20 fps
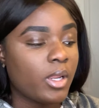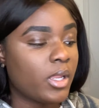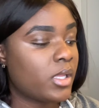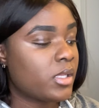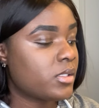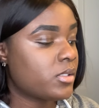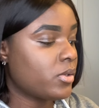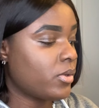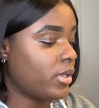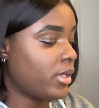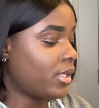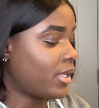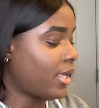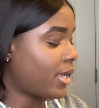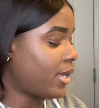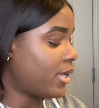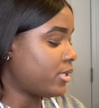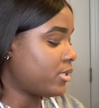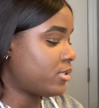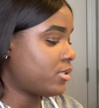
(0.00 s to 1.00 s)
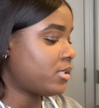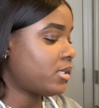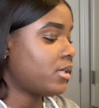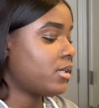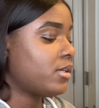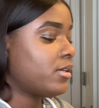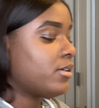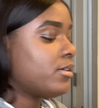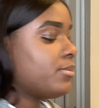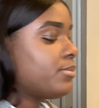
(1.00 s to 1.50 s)
So yeah, like I
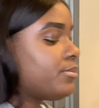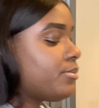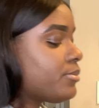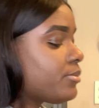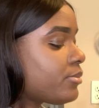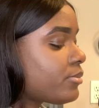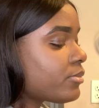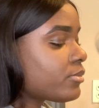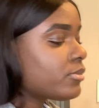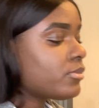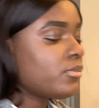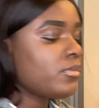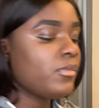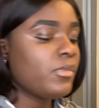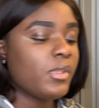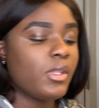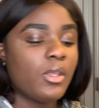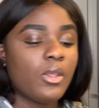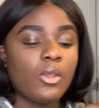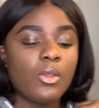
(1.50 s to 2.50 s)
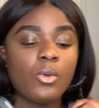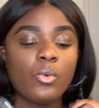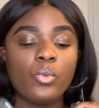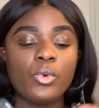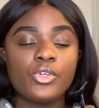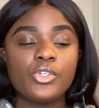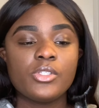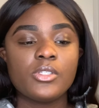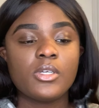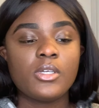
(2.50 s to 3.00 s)
said, we're
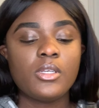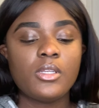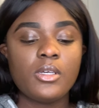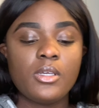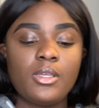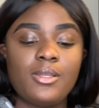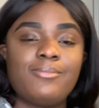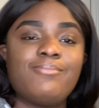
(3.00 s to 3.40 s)
just gonna